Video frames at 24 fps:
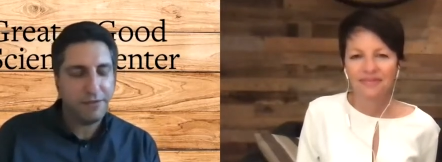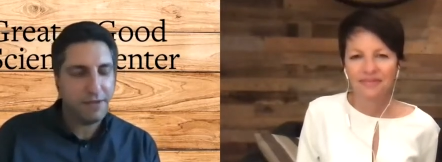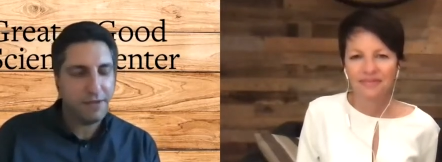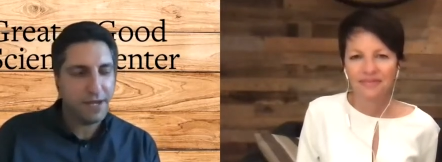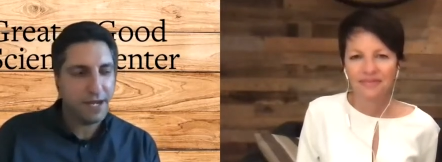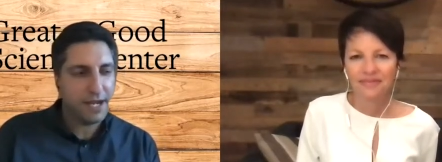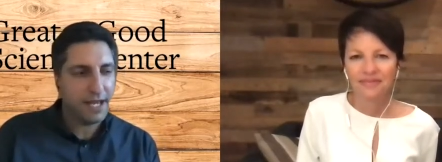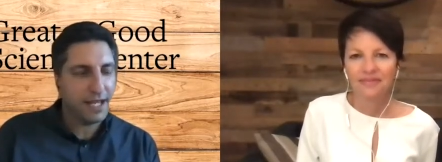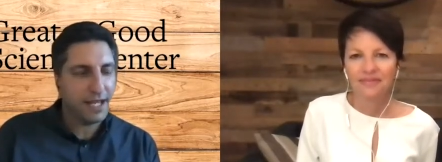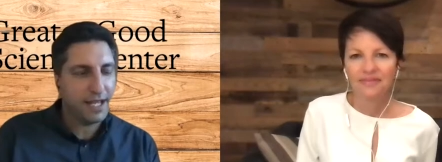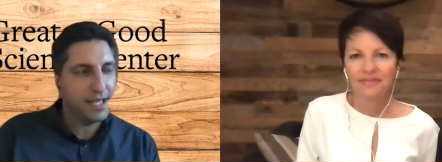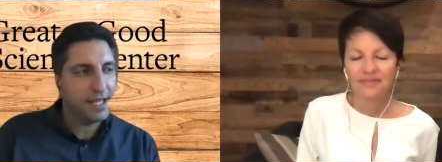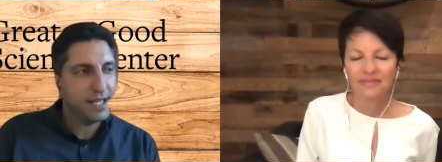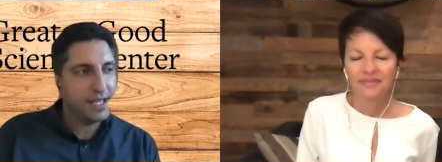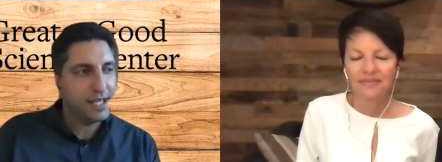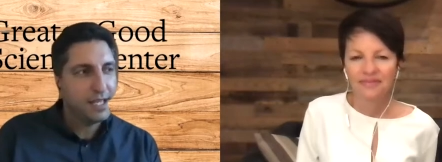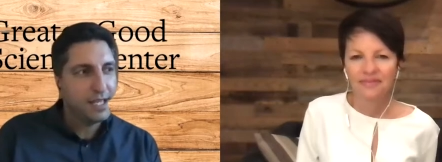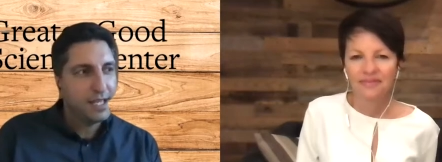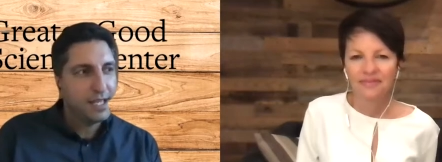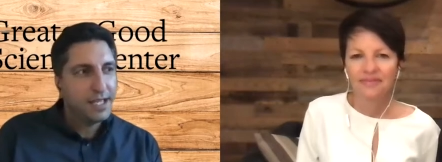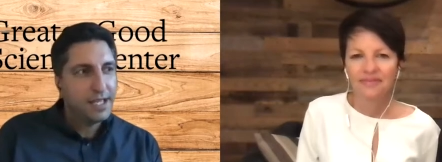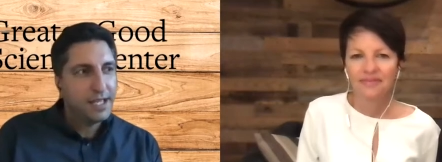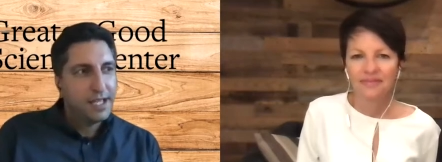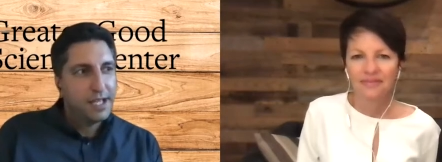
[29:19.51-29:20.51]
Speaker 1: And I
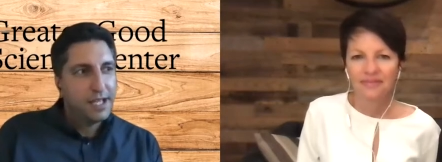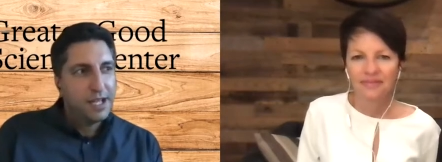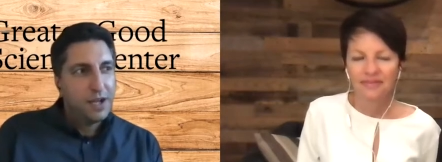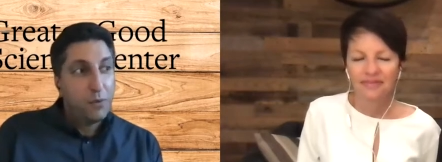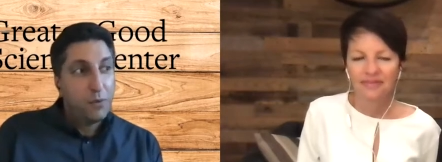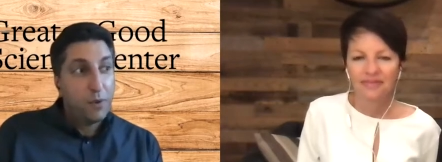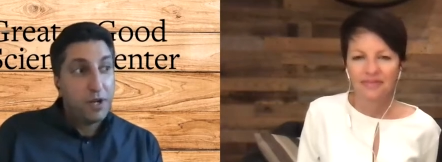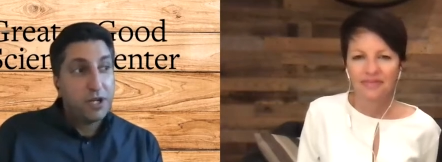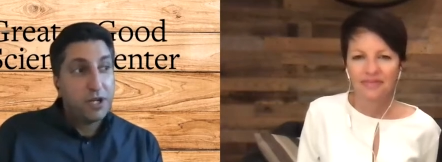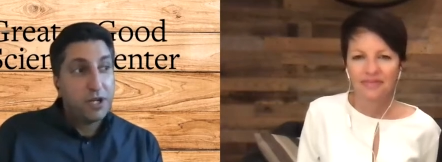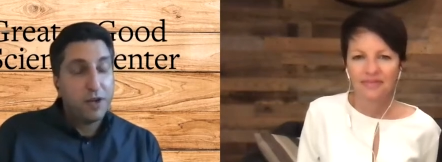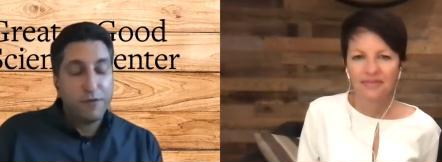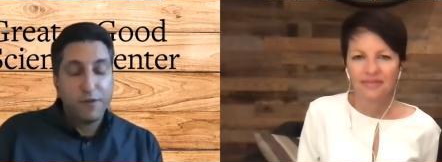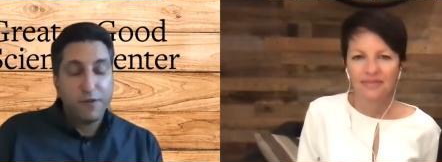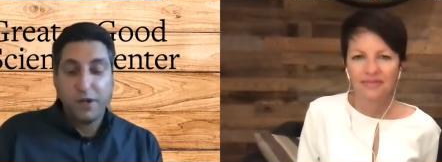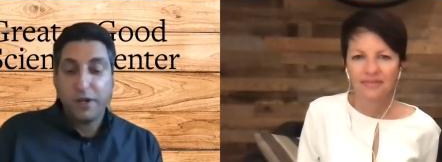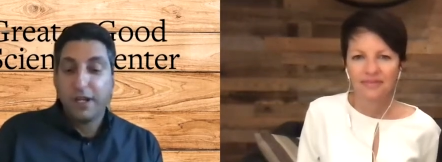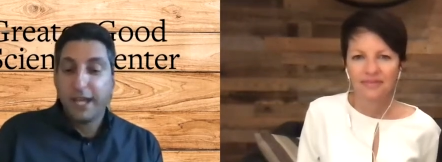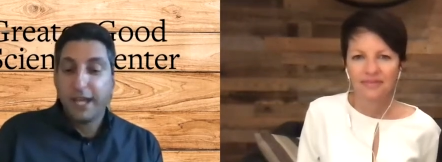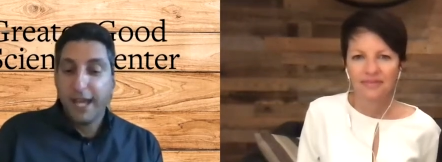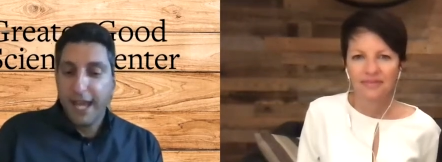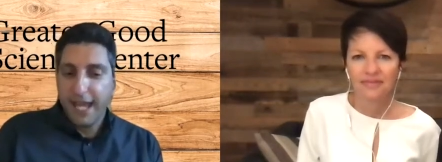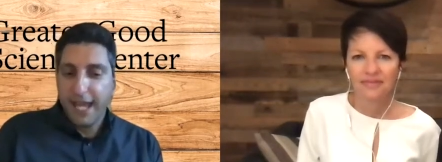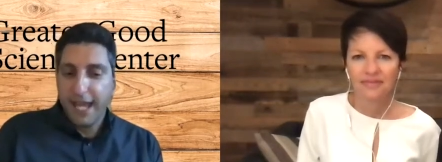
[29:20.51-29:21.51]
wonder if you're
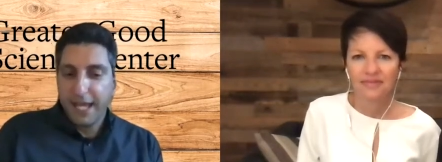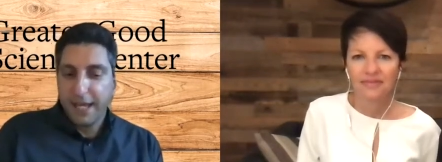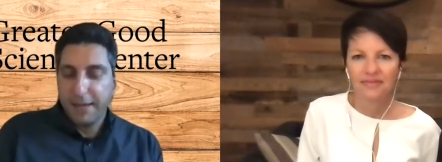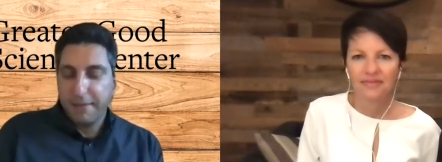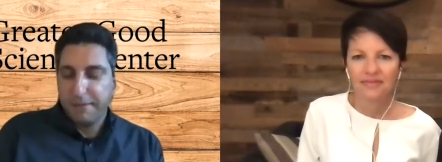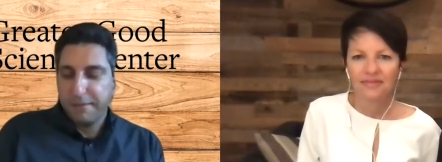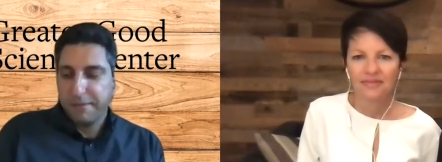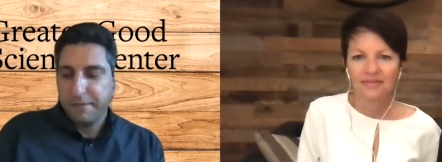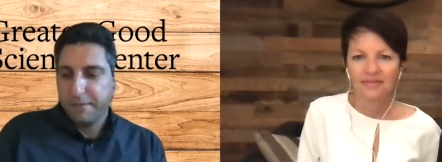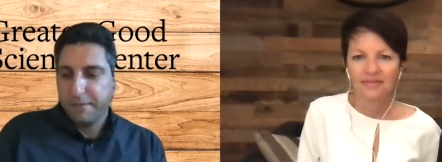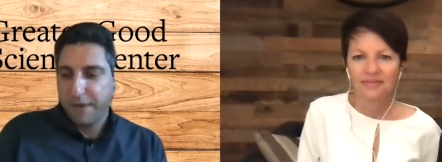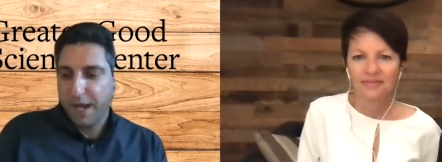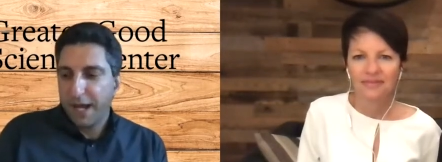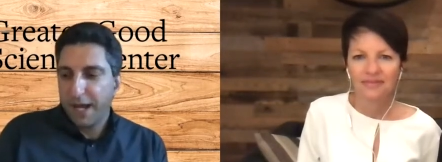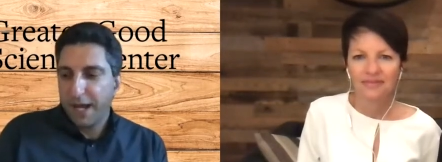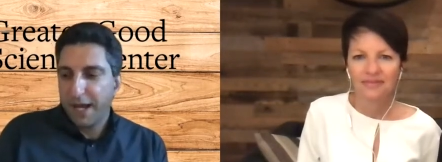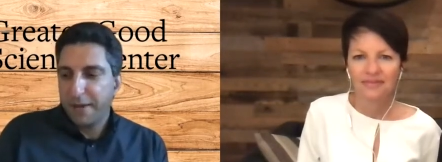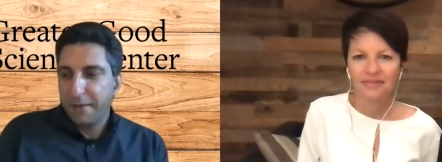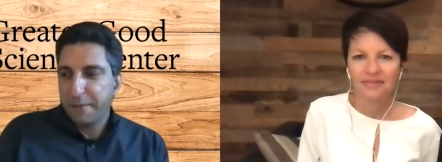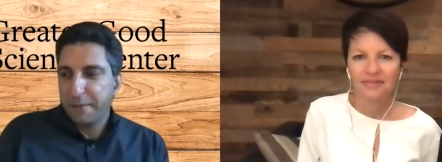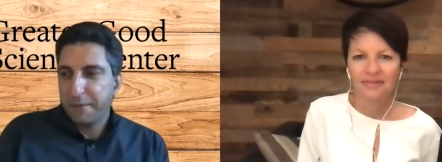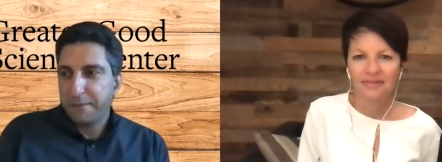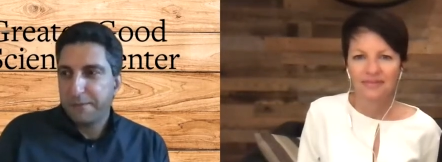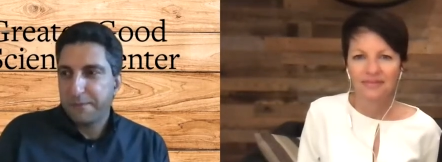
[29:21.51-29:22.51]
game,
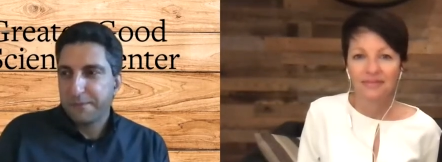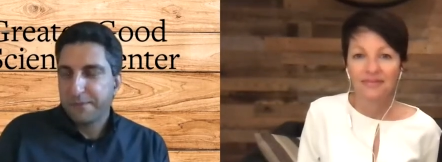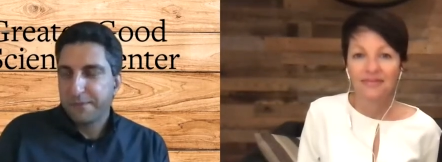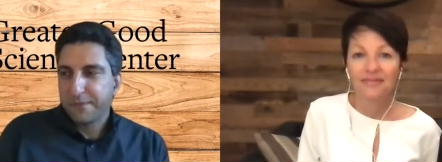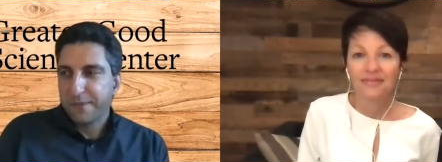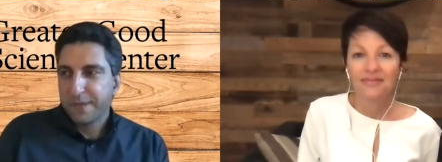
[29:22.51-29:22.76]
um,